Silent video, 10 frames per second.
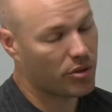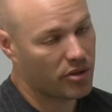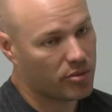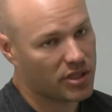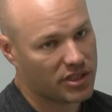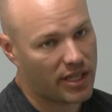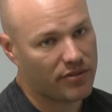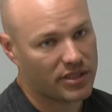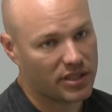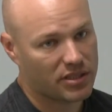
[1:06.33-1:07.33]
AFWERX is
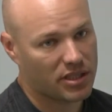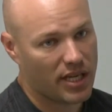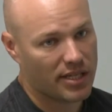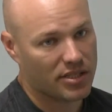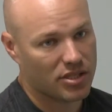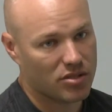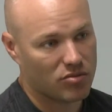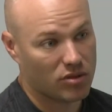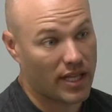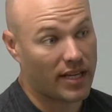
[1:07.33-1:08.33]
built on
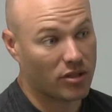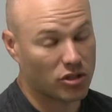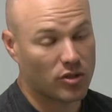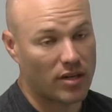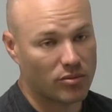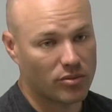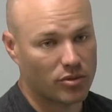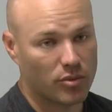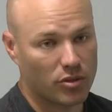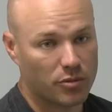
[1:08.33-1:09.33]
partnership.
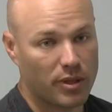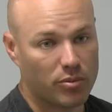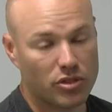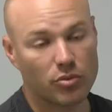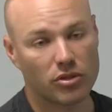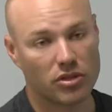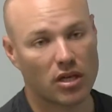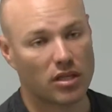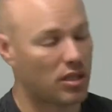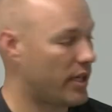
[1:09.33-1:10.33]
Fundamentally,
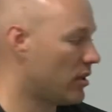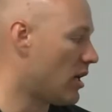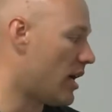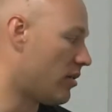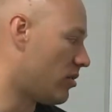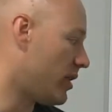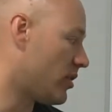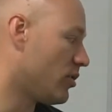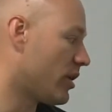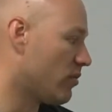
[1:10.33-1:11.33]
that partnership,
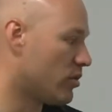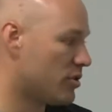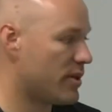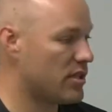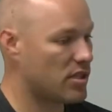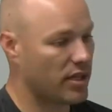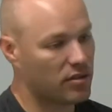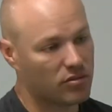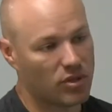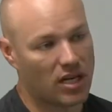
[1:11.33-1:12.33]
looking first
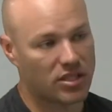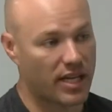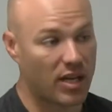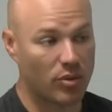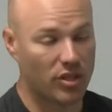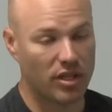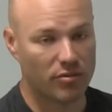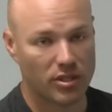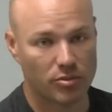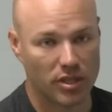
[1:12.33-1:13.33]
at our
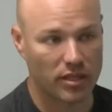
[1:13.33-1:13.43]
AFVentures team.